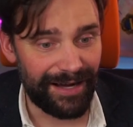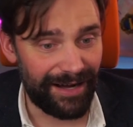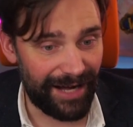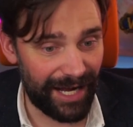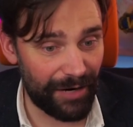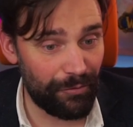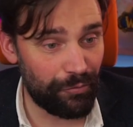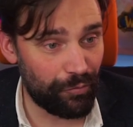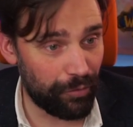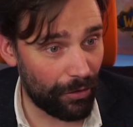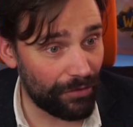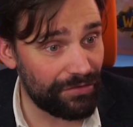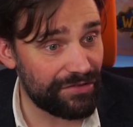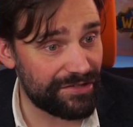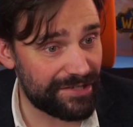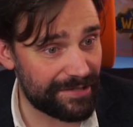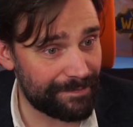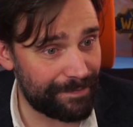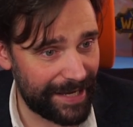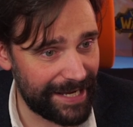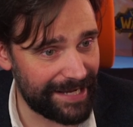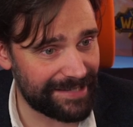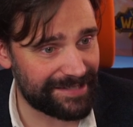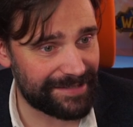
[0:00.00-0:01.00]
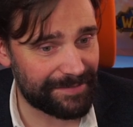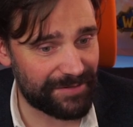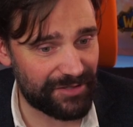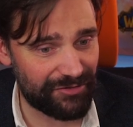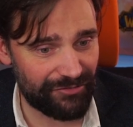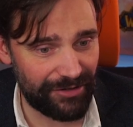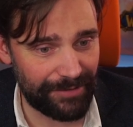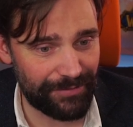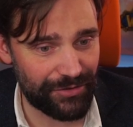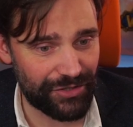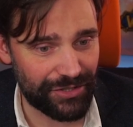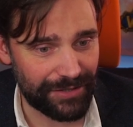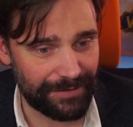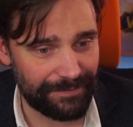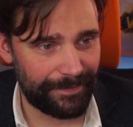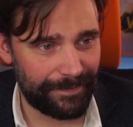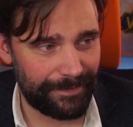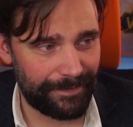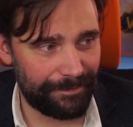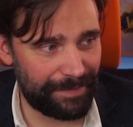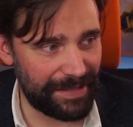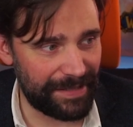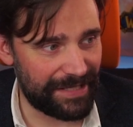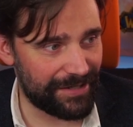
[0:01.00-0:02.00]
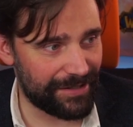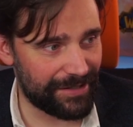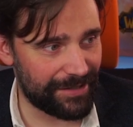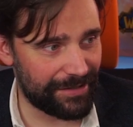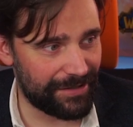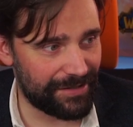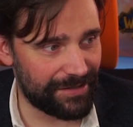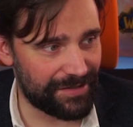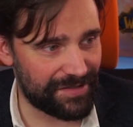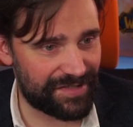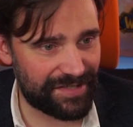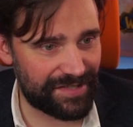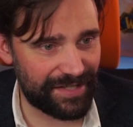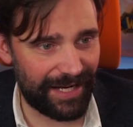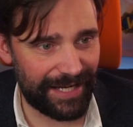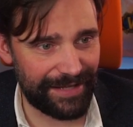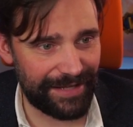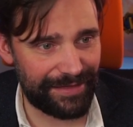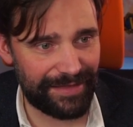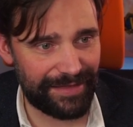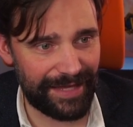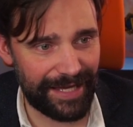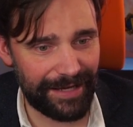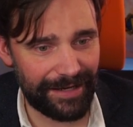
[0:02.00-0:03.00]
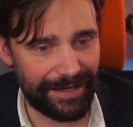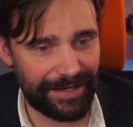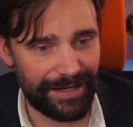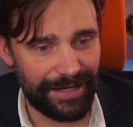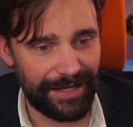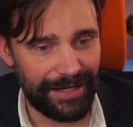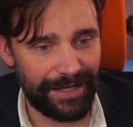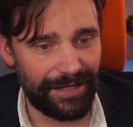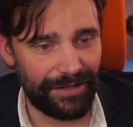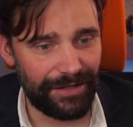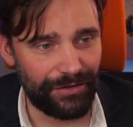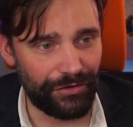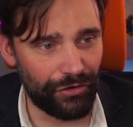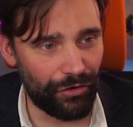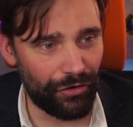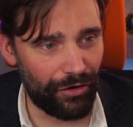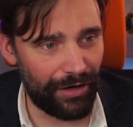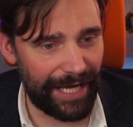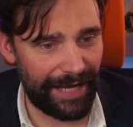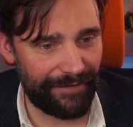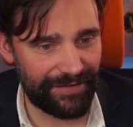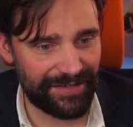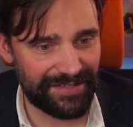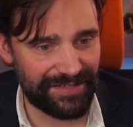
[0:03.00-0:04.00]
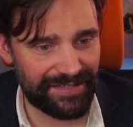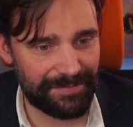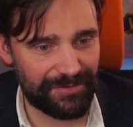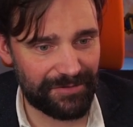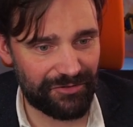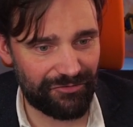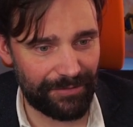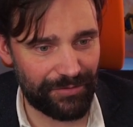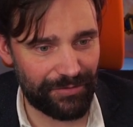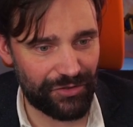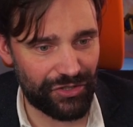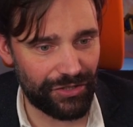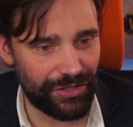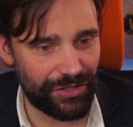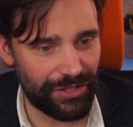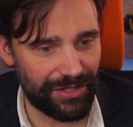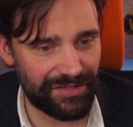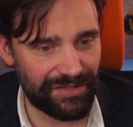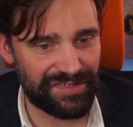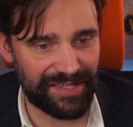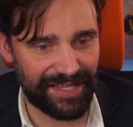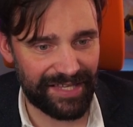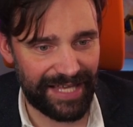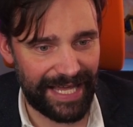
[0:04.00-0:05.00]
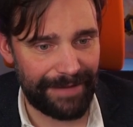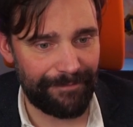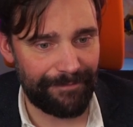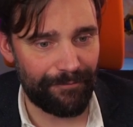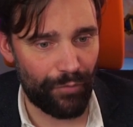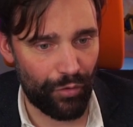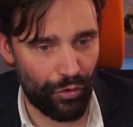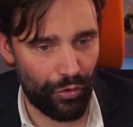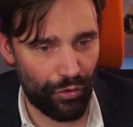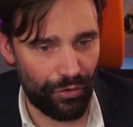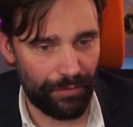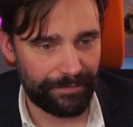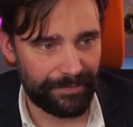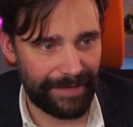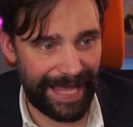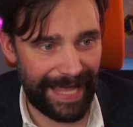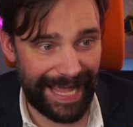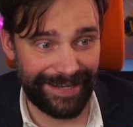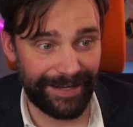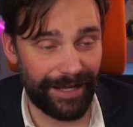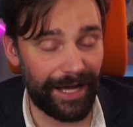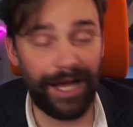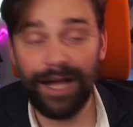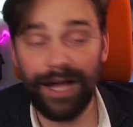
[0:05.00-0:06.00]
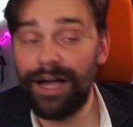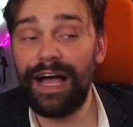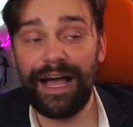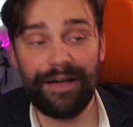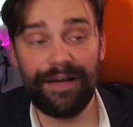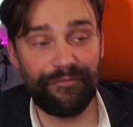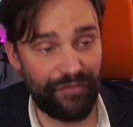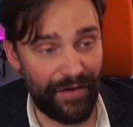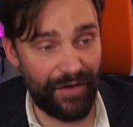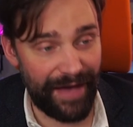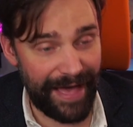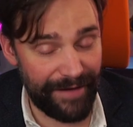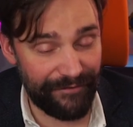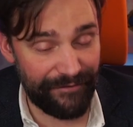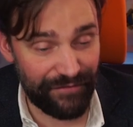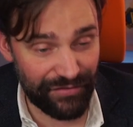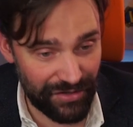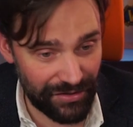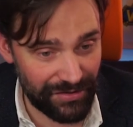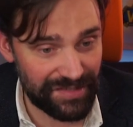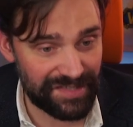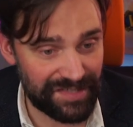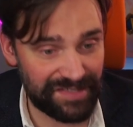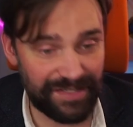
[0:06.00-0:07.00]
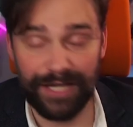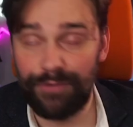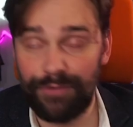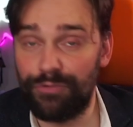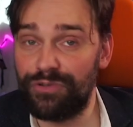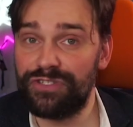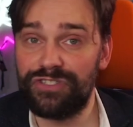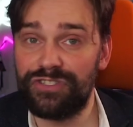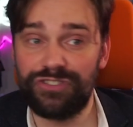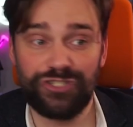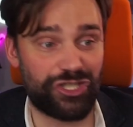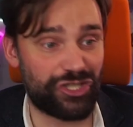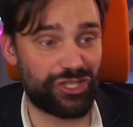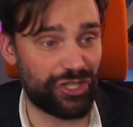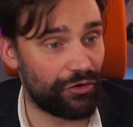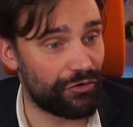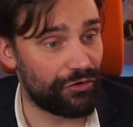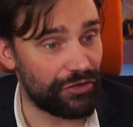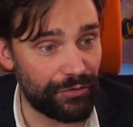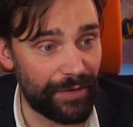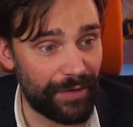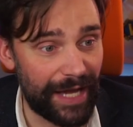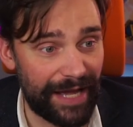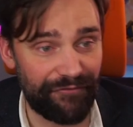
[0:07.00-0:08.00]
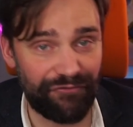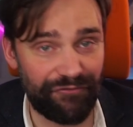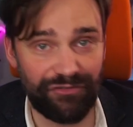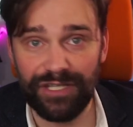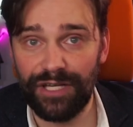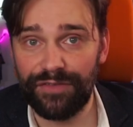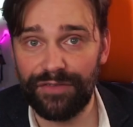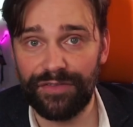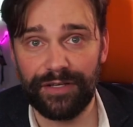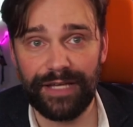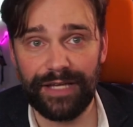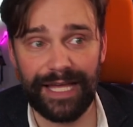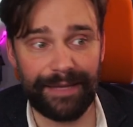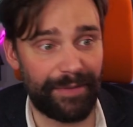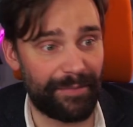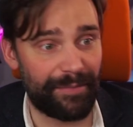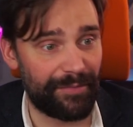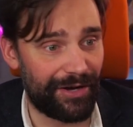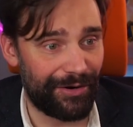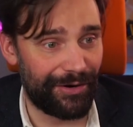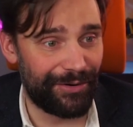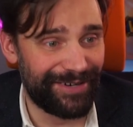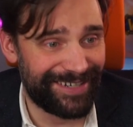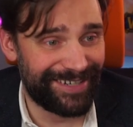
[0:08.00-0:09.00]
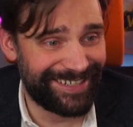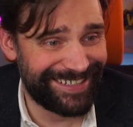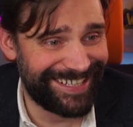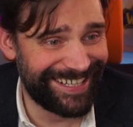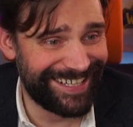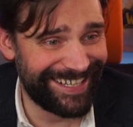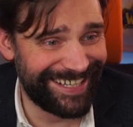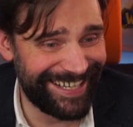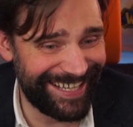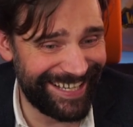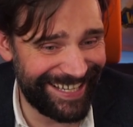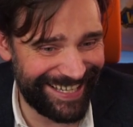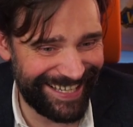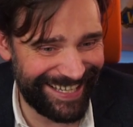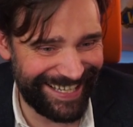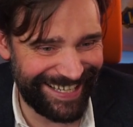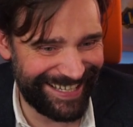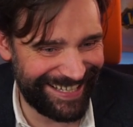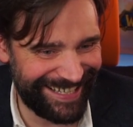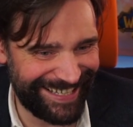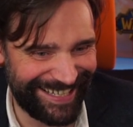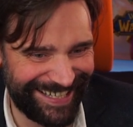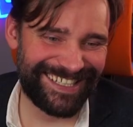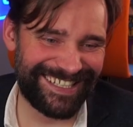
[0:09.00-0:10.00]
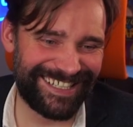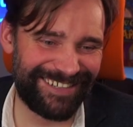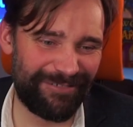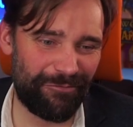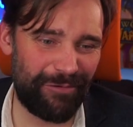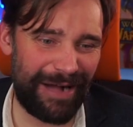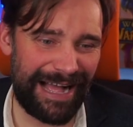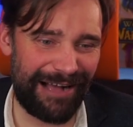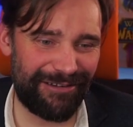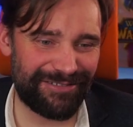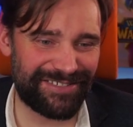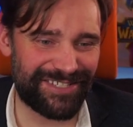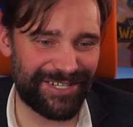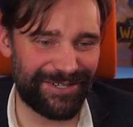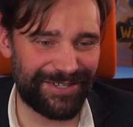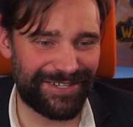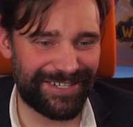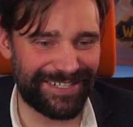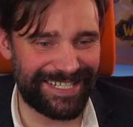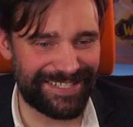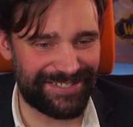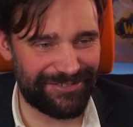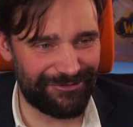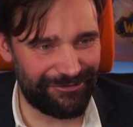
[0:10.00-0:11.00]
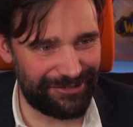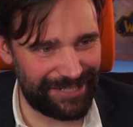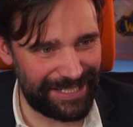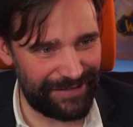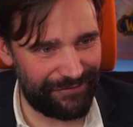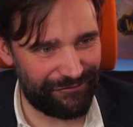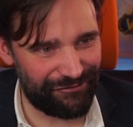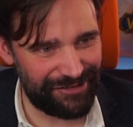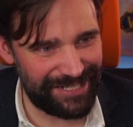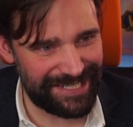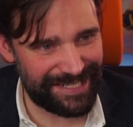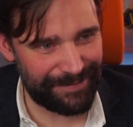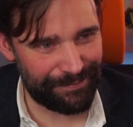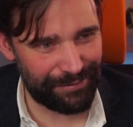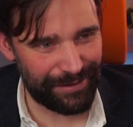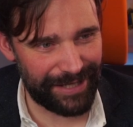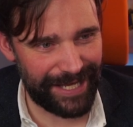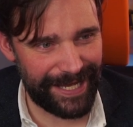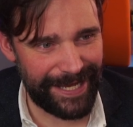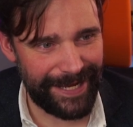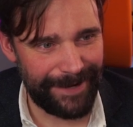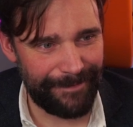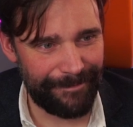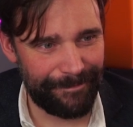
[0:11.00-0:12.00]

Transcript: I want to pay a subscription because I think not having a subscription hurts the game more. And for evidence, I would show you every other MMO. WoW token, it's already free to play.